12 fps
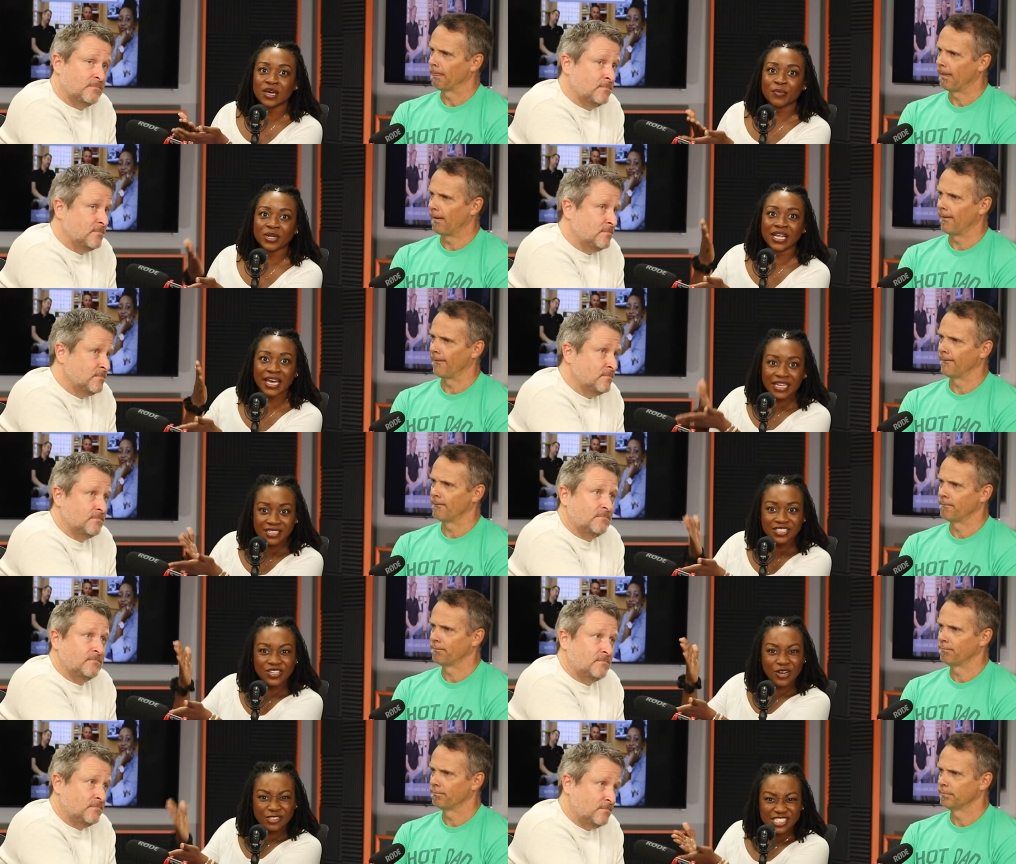Speaker 1: But, yeah. like,
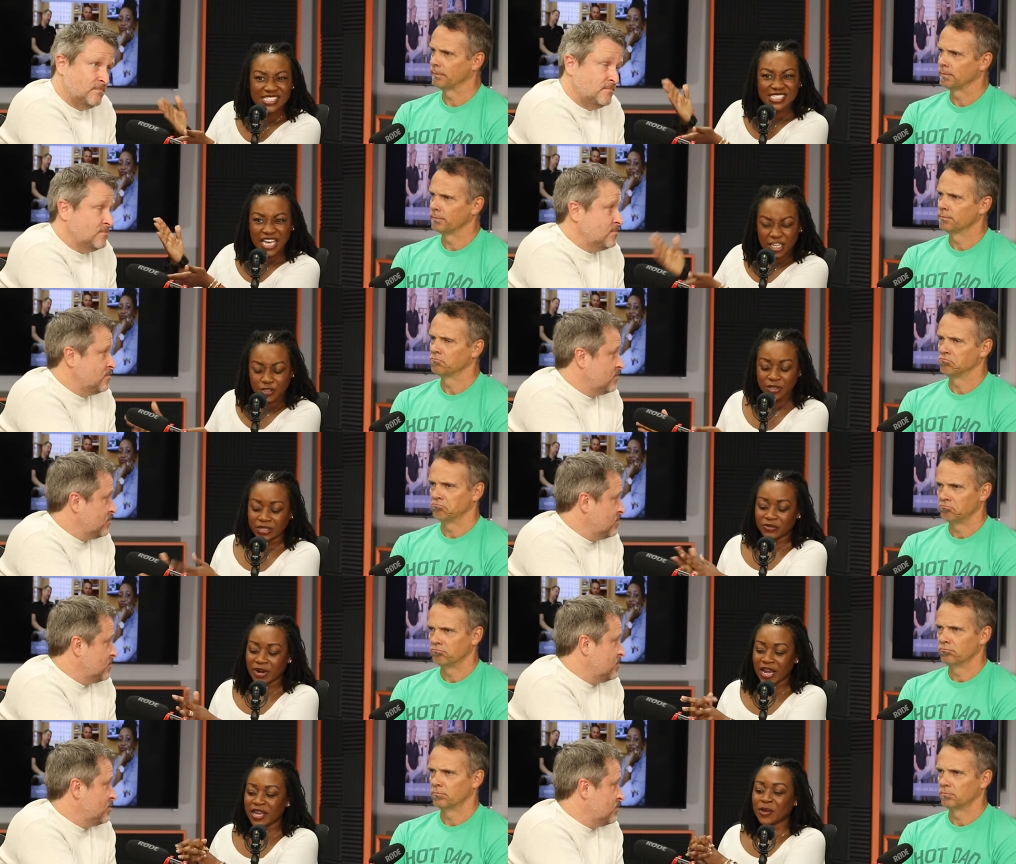you know, just schedule it,
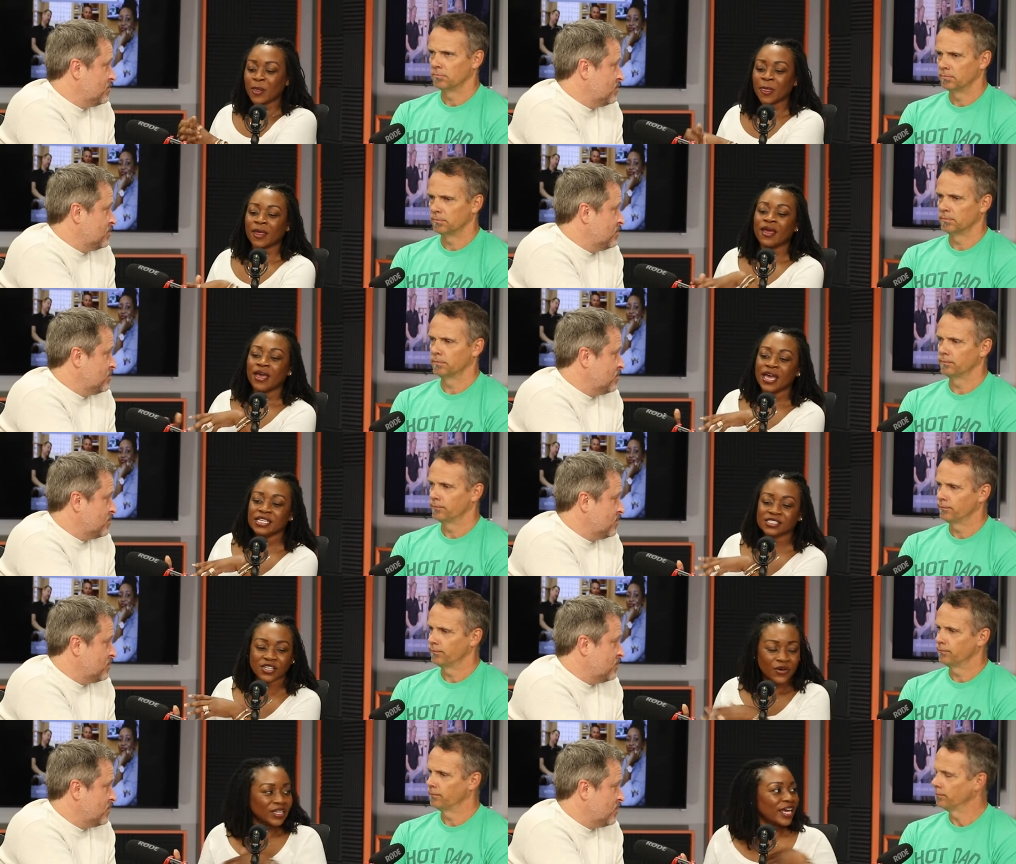right? Mm-hmm. And so, and